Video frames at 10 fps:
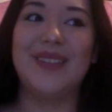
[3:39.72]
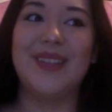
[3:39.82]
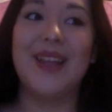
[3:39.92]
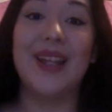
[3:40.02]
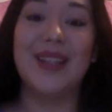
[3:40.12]

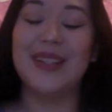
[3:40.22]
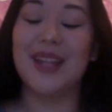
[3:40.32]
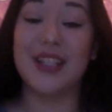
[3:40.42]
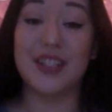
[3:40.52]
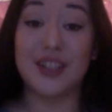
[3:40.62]
It's
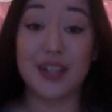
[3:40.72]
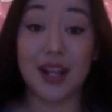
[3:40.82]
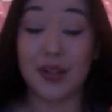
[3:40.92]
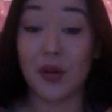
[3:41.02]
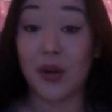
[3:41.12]

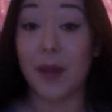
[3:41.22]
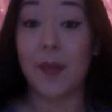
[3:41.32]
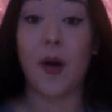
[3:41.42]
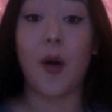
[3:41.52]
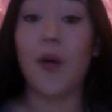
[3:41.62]
going up
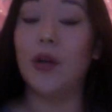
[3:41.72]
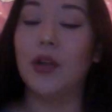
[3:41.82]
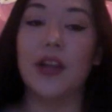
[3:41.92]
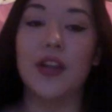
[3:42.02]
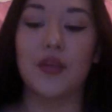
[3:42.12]
a whole
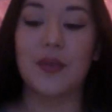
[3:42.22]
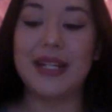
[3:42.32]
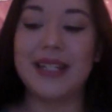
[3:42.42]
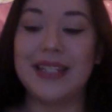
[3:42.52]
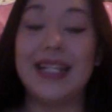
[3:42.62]
lot. The
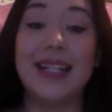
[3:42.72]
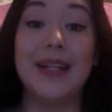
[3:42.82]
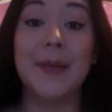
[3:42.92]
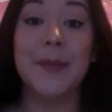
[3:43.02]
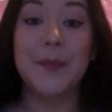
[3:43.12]

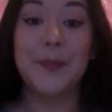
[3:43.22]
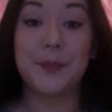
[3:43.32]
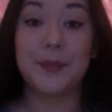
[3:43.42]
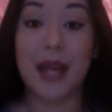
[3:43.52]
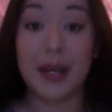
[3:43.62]
3D
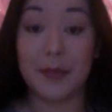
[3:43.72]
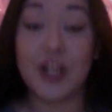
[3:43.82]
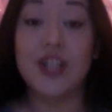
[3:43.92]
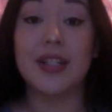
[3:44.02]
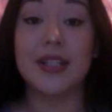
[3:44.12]

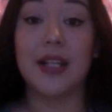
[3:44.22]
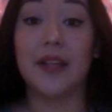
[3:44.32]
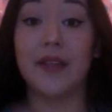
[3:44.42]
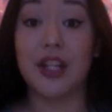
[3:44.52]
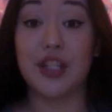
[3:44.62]
animation
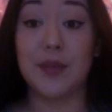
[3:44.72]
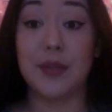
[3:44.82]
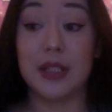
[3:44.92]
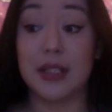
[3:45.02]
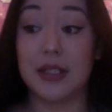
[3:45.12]
itself is
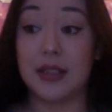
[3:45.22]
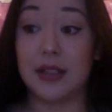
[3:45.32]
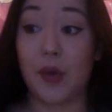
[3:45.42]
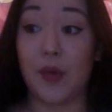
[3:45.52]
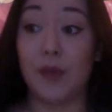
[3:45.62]

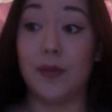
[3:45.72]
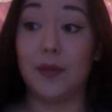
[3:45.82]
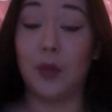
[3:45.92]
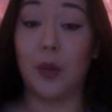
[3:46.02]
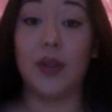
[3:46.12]
so
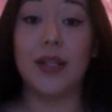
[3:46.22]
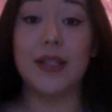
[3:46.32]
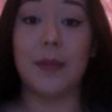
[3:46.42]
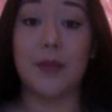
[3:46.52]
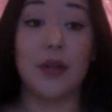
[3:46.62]
flawless
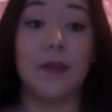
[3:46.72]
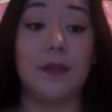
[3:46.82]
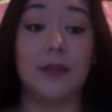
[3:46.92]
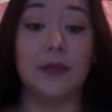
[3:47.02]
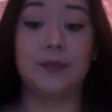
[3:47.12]
and
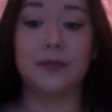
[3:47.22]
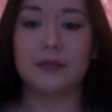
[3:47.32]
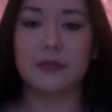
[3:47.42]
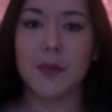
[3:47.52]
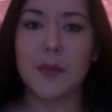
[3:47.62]
beautiful.
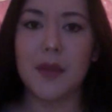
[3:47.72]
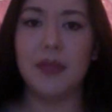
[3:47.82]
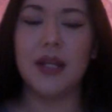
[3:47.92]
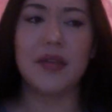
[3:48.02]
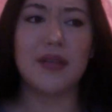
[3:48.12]

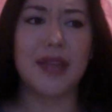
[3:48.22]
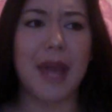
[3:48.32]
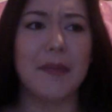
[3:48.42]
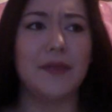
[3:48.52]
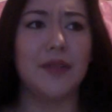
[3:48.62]
Playing through the
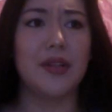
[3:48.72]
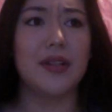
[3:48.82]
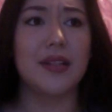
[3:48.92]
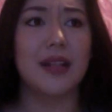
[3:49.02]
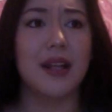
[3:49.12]
game, I've
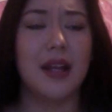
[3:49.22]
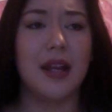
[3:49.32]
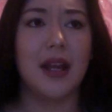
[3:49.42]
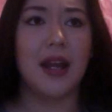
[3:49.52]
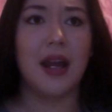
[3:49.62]
noticed
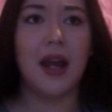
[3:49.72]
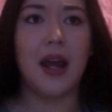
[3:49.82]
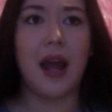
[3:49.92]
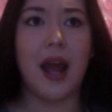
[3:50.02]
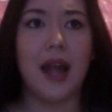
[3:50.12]

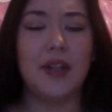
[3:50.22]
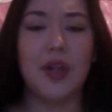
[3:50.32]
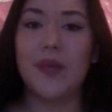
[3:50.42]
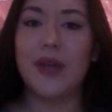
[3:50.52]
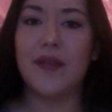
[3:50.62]
I
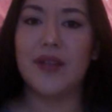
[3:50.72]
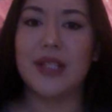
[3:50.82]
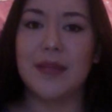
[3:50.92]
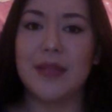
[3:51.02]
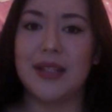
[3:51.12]
don't ever
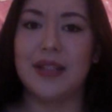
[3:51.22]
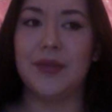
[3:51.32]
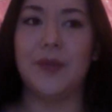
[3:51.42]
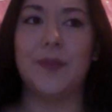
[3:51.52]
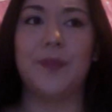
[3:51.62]
seem to